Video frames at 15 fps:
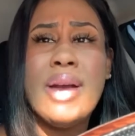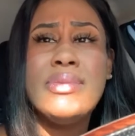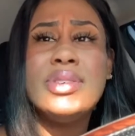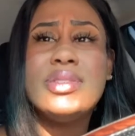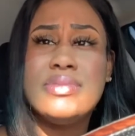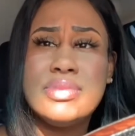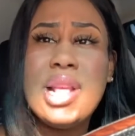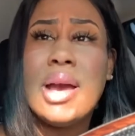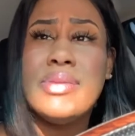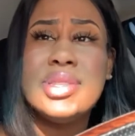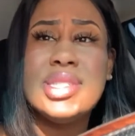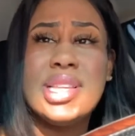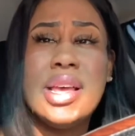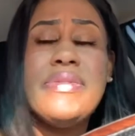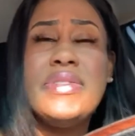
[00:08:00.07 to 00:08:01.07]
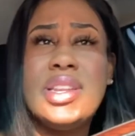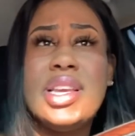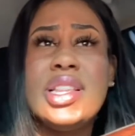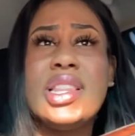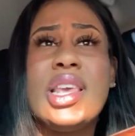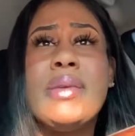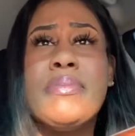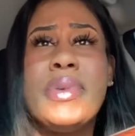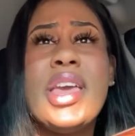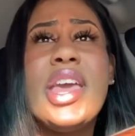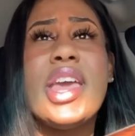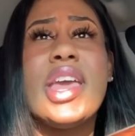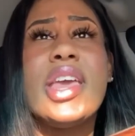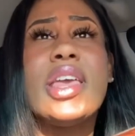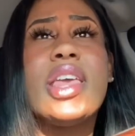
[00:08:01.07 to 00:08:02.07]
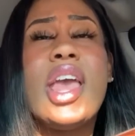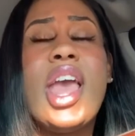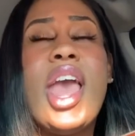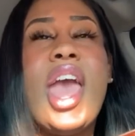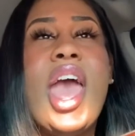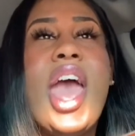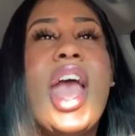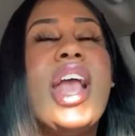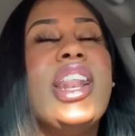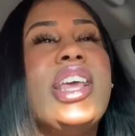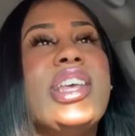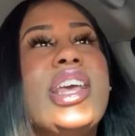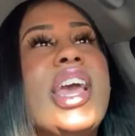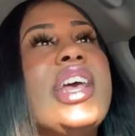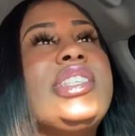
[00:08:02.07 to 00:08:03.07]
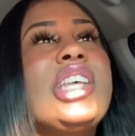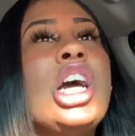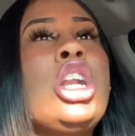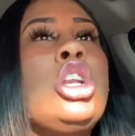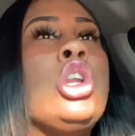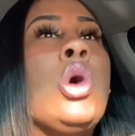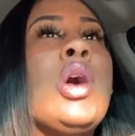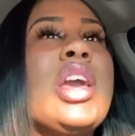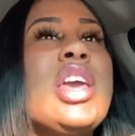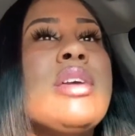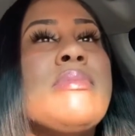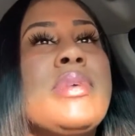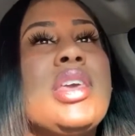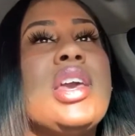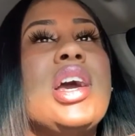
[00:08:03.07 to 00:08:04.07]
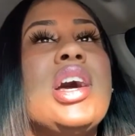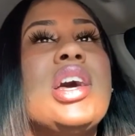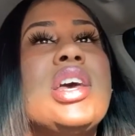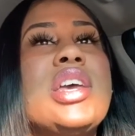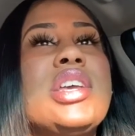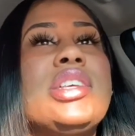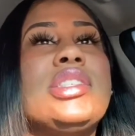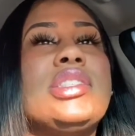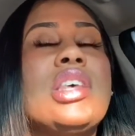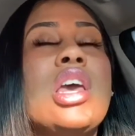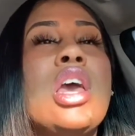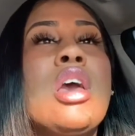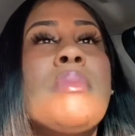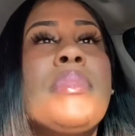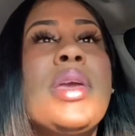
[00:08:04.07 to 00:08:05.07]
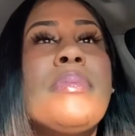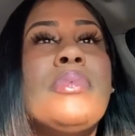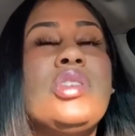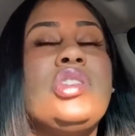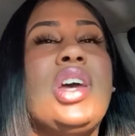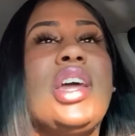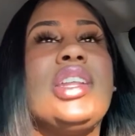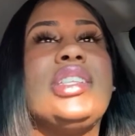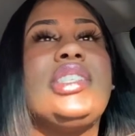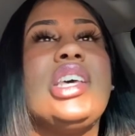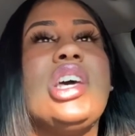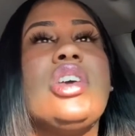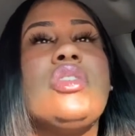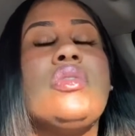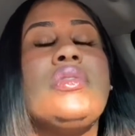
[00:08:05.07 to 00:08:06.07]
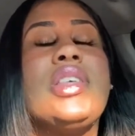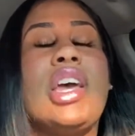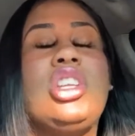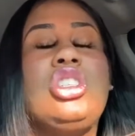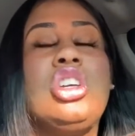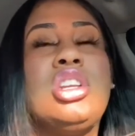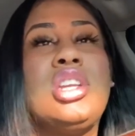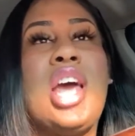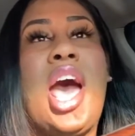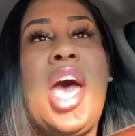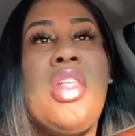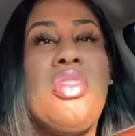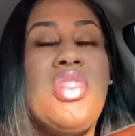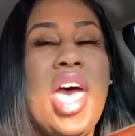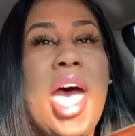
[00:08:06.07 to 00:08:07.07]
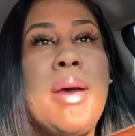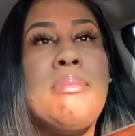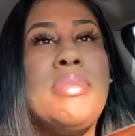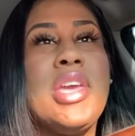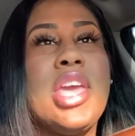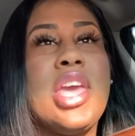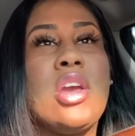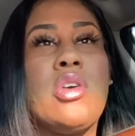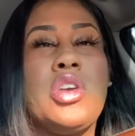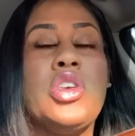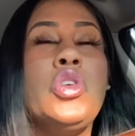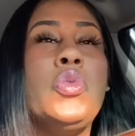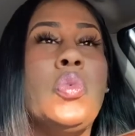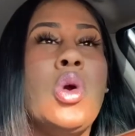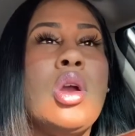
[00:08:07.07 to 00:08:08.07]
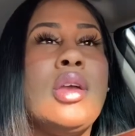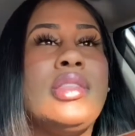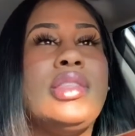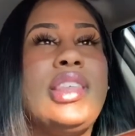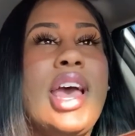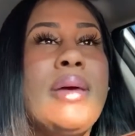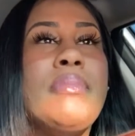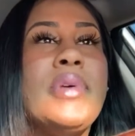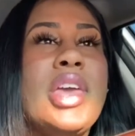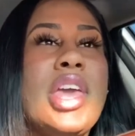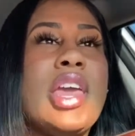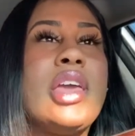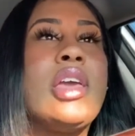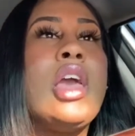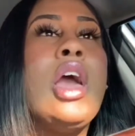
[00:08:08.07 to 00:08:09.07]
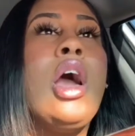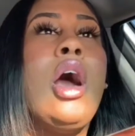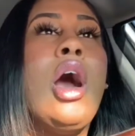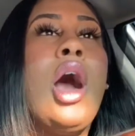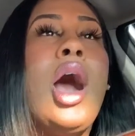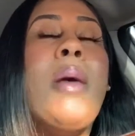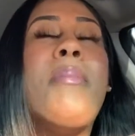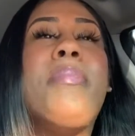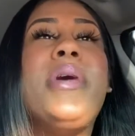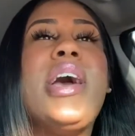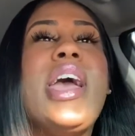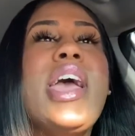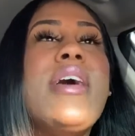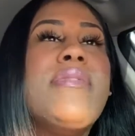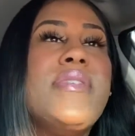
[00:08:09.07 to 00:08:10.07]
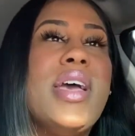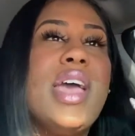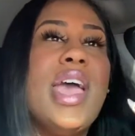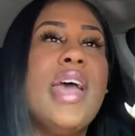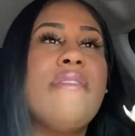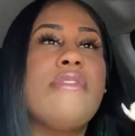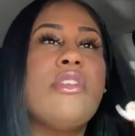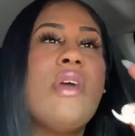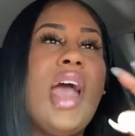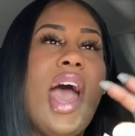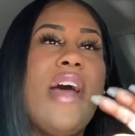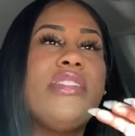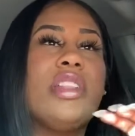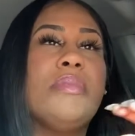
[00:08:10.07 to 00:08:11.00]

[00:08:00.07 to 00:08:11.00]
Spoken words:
was definitely big. And it's annoying because people try to tell you that you're not that big or you weren't that big. But if you have to